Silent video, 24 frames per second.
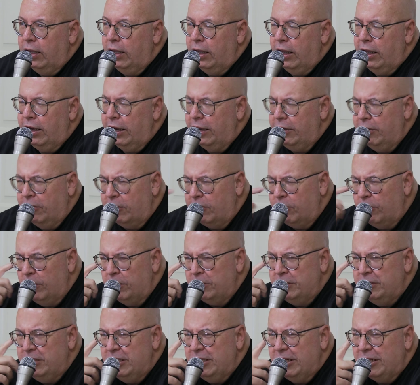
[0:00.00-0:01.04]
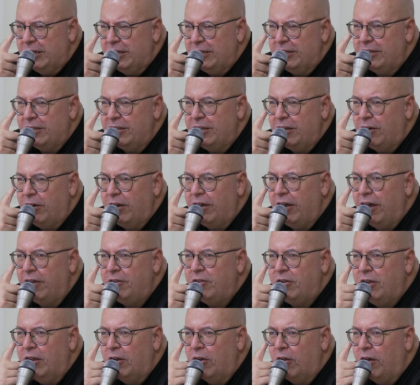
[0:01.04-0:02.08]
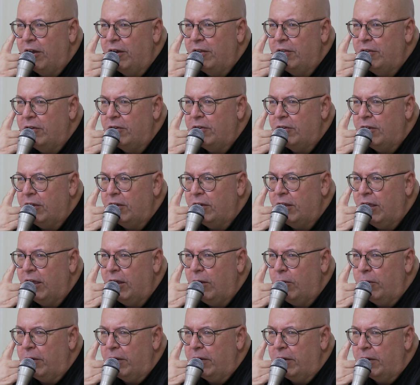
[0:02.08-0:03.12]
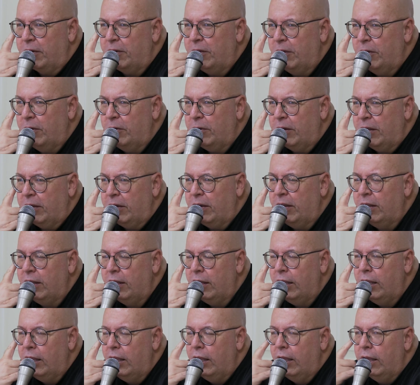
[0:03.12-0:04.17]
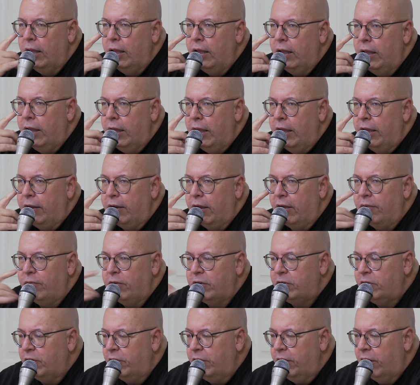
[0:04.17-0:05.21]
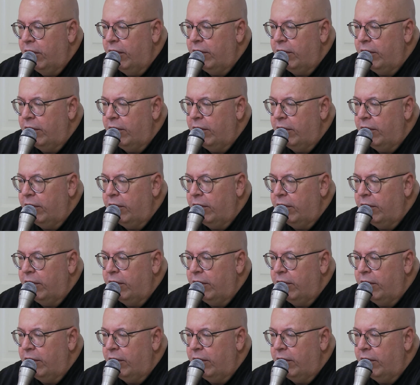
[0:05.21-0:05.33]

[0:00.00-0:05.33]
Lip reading: And I noticed, well, gee, I see a lot of this in Howard and Conan. And I eventually